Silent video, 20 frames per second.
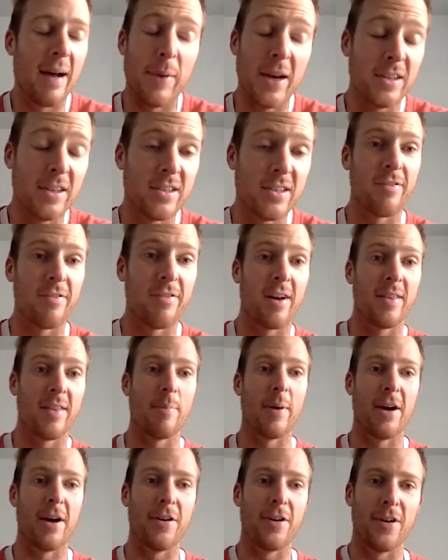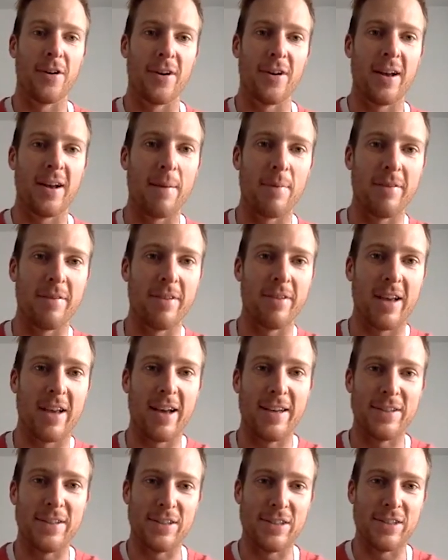to find the boundary on a couple of
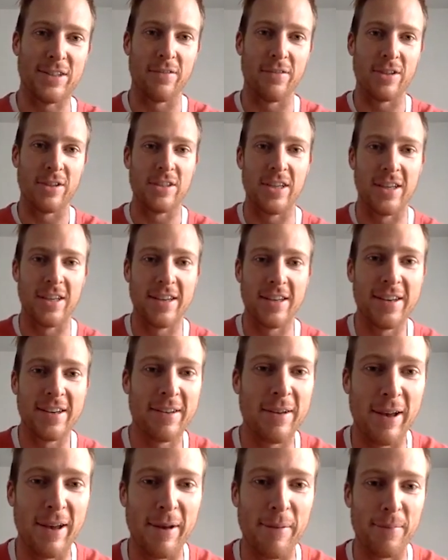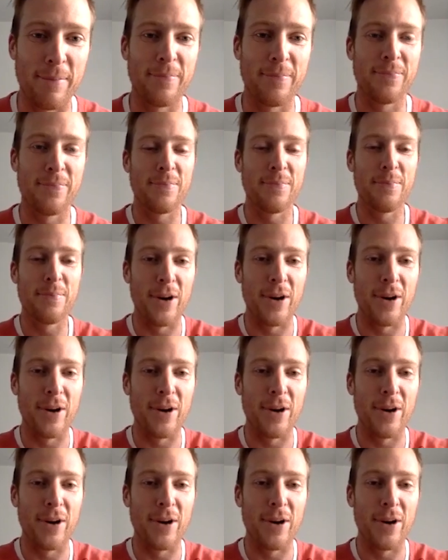occasions. Obviously, I'm pretty nervous